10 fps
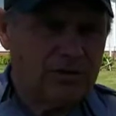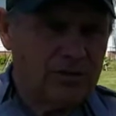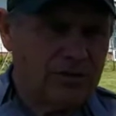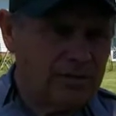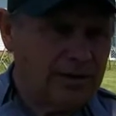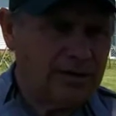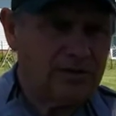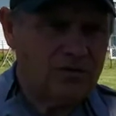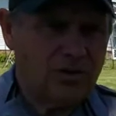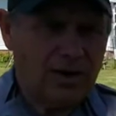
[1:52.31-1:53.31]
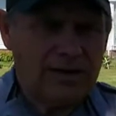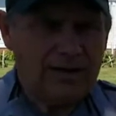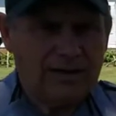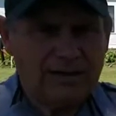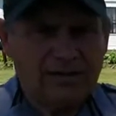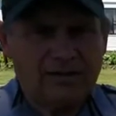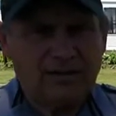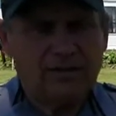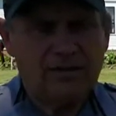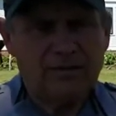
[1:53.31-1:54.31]
year because trying to get to this
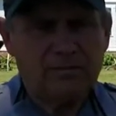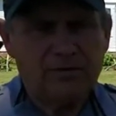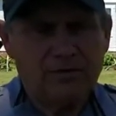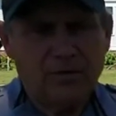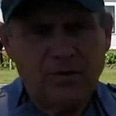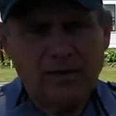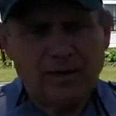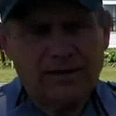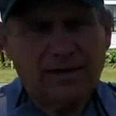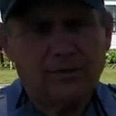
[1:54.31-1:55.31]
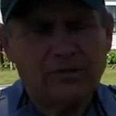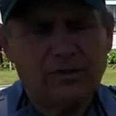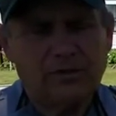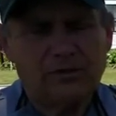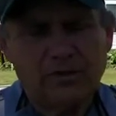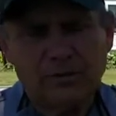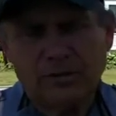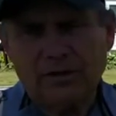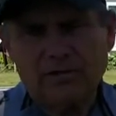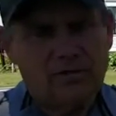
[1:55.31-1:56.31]
area before that time was extremely
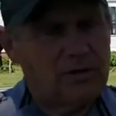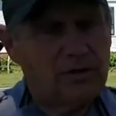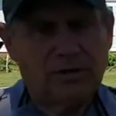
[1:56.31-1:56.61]
difficult.